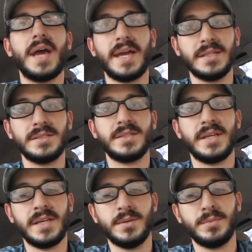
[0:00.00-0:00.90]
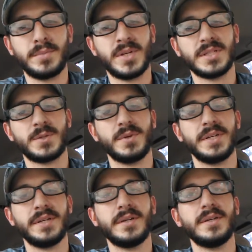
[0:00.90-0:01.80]
and him,
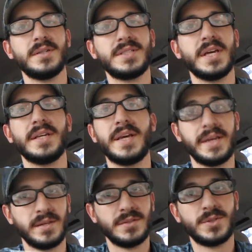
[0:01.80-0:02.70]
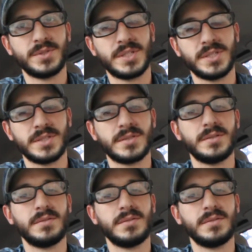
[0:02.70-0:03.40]
consequently, said, hey, don't touch this.